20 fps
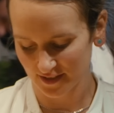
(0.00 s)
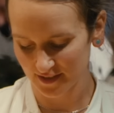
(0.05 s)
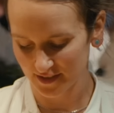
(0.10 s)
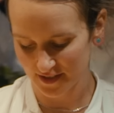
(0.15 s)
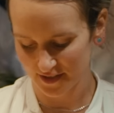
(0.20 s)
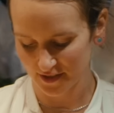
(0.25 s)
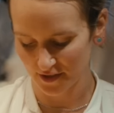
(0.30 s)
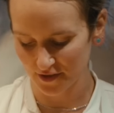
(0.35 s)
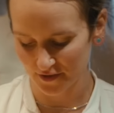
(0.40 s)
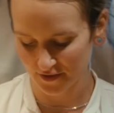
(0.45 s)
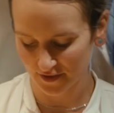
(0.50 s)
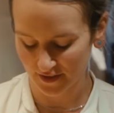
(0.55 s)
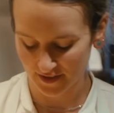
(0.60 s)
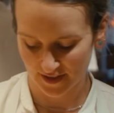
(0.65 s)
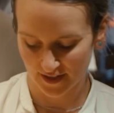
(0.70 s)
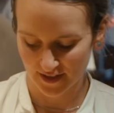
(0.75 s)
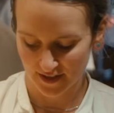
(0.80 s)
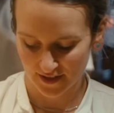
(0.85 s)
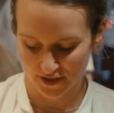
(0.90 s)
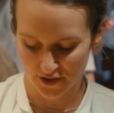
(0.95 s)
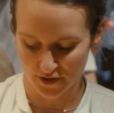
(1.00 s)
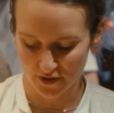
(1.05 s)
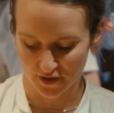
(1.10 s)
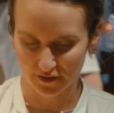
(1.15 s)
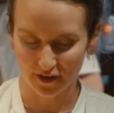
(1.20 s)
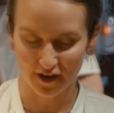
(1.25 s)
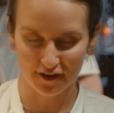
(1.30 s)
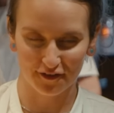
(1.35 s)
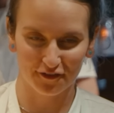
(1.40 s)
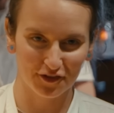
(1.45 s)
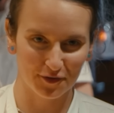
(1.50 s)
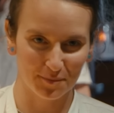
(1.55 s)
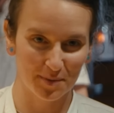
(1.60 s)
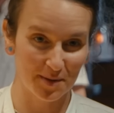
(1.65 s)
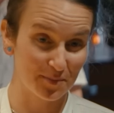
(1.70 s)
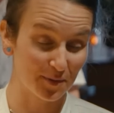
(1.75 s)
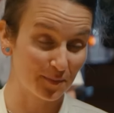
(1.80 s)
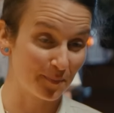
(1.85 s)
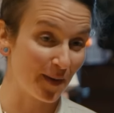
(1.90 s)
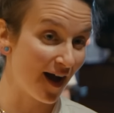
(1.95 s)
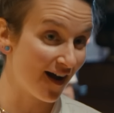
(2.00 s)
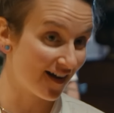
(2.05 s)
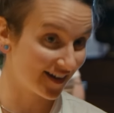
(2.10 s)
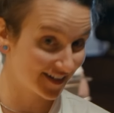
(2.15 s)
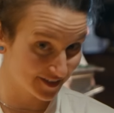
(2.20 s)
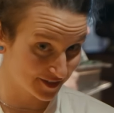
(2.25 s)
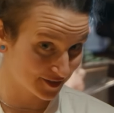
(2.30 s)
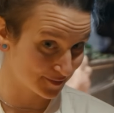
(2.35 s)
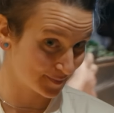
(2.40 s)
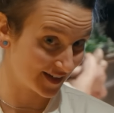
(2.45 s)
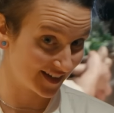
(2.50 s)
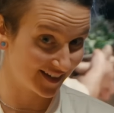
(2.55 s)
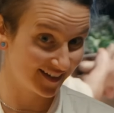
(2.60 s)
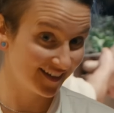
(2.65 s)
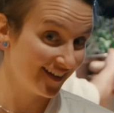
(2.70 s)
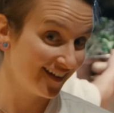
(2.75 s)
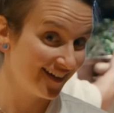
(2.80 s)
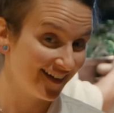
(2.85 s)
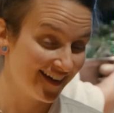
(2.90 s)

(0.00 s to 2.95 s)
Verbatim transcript: so you know, a lot of the people behind me